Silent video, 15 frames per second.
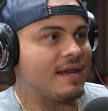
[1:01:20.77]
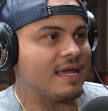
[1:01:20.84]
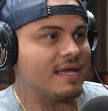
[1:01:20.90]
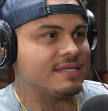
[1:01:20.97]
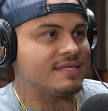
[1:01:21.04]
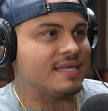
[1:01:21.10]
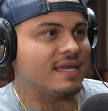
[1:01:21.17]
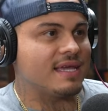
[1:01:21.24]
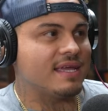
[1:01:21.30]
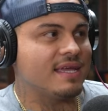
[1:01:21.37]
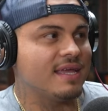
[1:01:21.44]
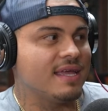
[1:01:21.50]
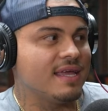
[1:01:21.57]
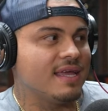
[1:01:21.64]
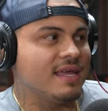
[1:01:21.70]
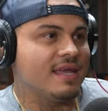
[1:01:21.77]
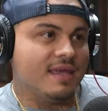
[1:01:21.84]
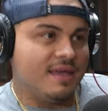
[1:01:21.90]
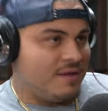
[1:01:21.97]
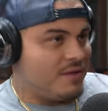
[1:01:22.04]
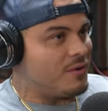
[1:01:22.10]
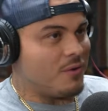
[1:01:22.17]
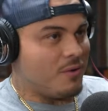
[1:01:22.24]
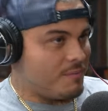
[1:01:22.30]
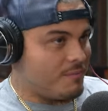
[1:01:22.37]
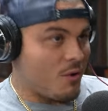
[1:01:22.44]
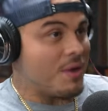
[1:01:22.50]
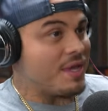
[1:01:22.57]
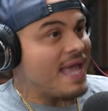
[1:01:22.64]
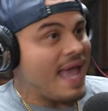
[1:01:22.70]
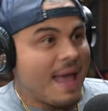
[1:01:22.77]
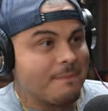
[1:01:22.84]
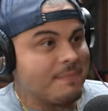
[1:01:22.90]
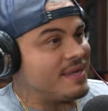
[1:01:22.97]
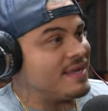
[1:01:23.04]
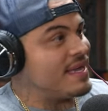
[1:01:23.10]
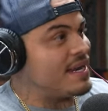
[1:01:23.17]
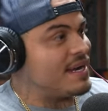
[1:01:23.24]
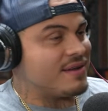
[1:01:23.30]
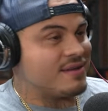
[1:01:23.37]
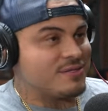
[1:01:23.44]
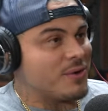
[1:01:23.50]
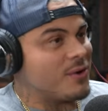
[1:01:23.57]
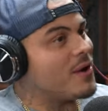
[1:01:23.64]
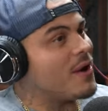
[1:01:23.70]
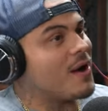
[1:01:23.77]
Like, it's like you know, going camping, getting a toy yeah.